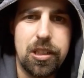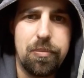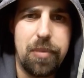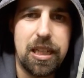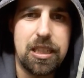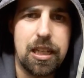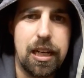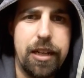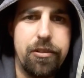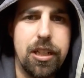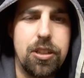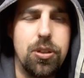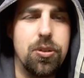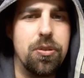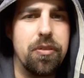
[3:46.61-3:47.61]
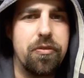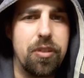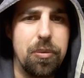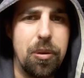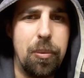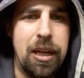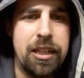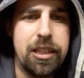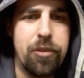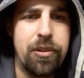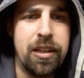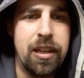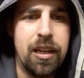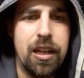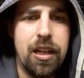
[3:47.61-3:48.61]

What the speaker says: makes clear that you're from the military.